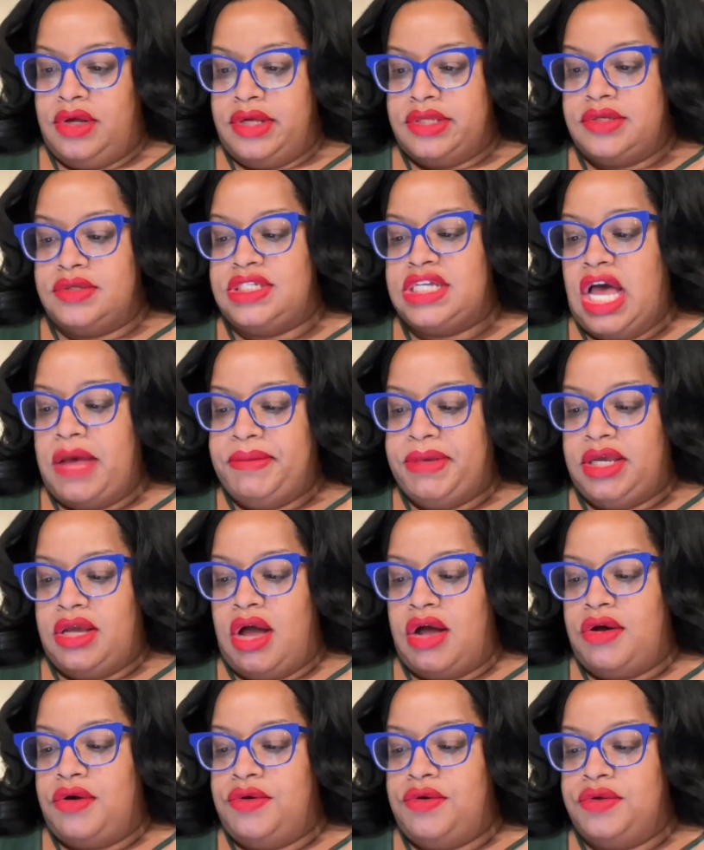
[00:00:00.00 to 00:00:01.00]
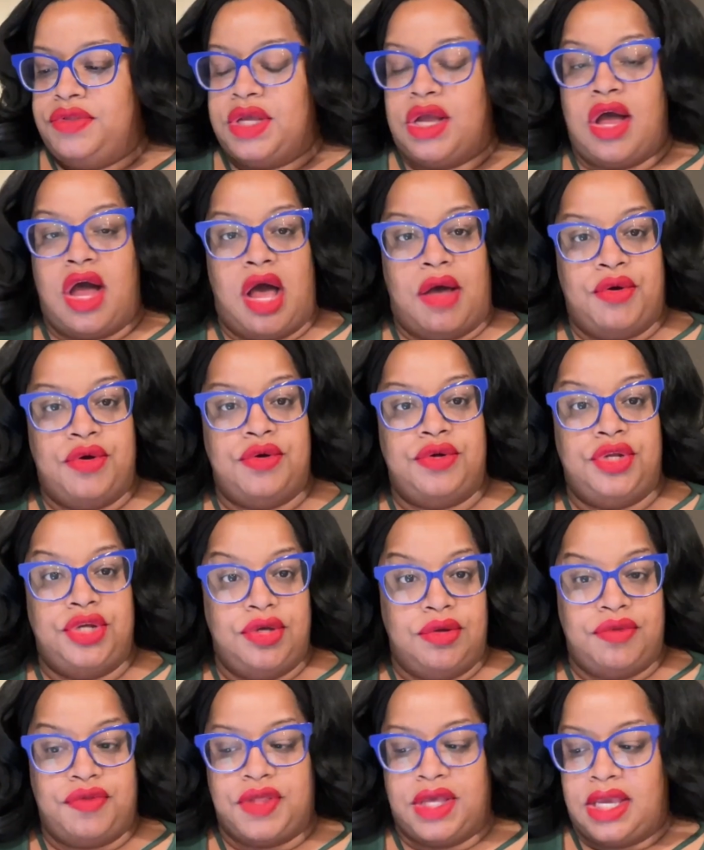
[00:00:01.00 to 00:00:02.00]
So tell me, y'all, who do
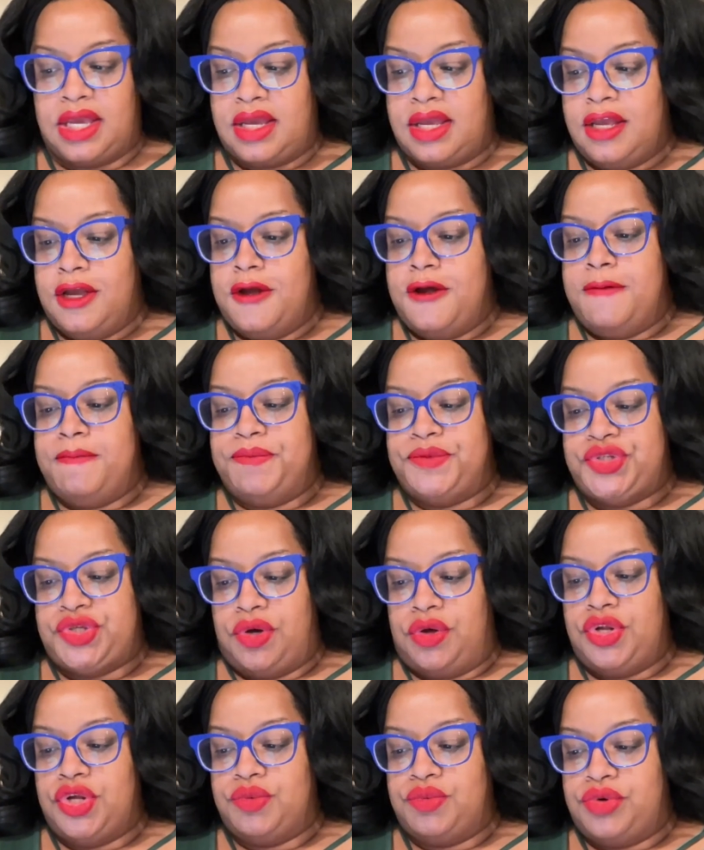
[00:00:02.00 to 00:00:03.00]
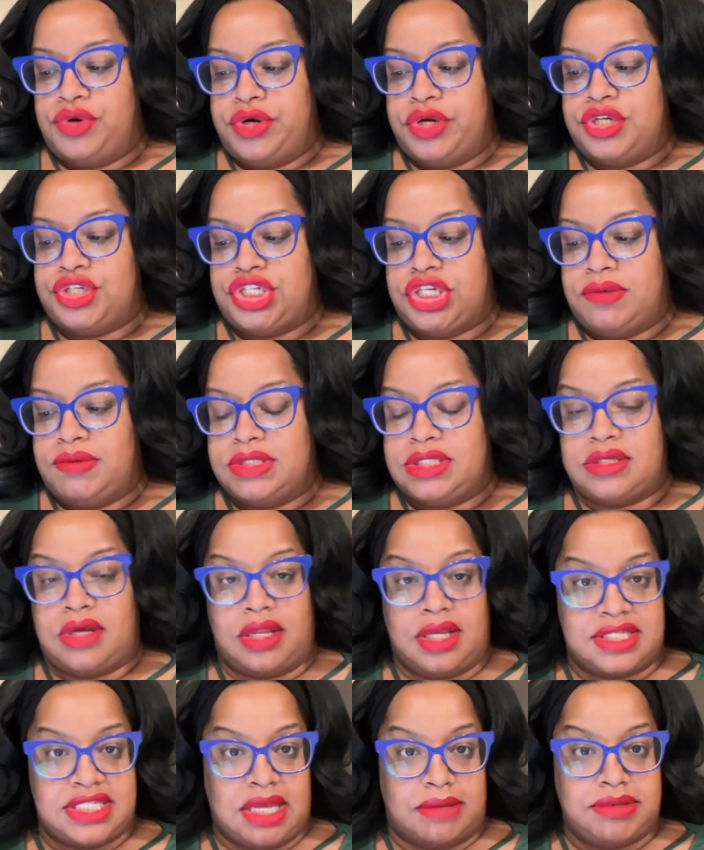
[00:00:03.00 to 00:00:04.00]
you think told Aurora she was not
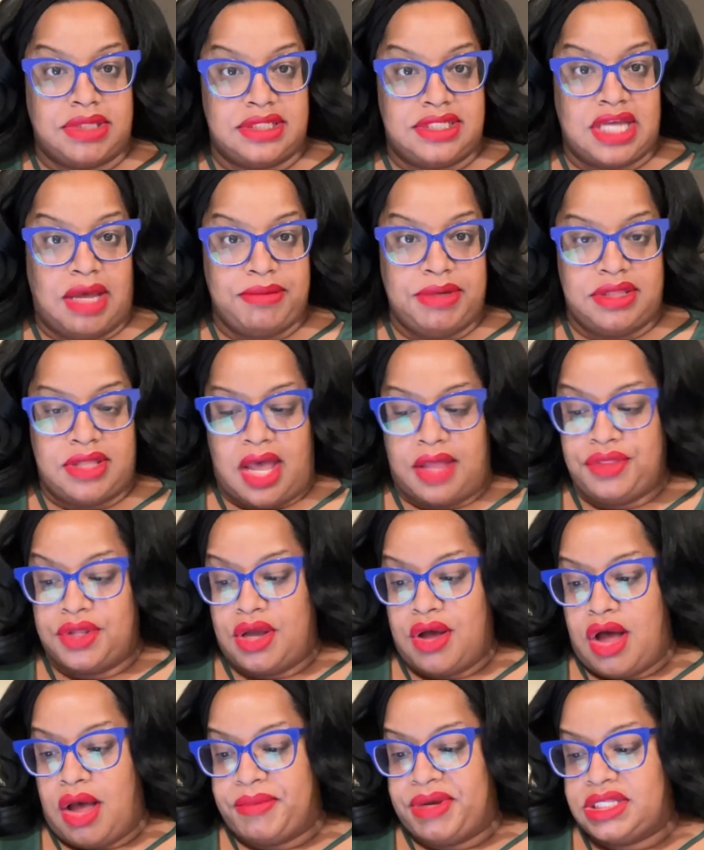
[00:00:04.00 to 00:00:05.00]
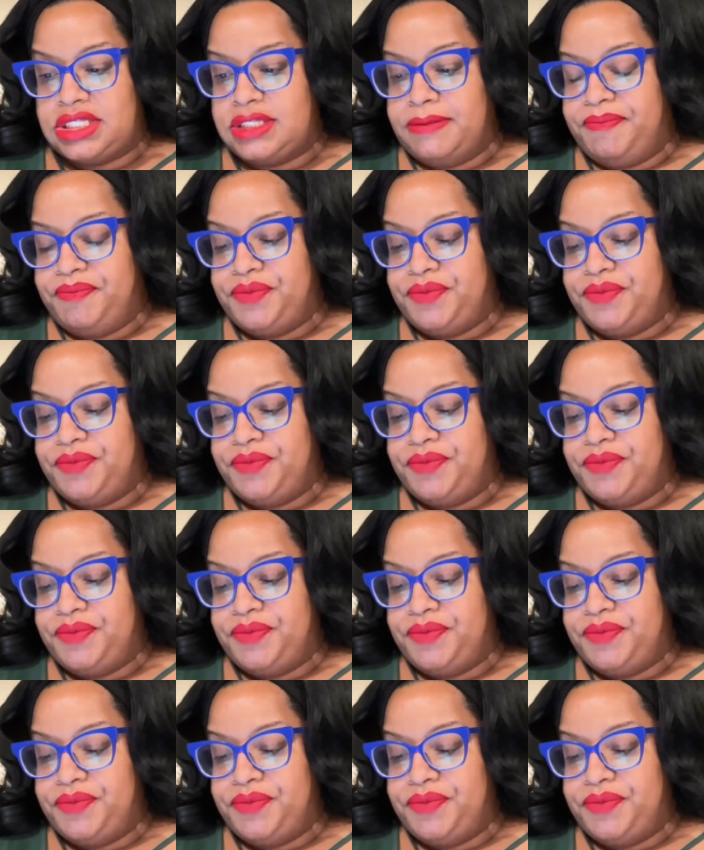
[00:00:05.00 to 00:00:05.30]
accepted? Tell me that in the comments.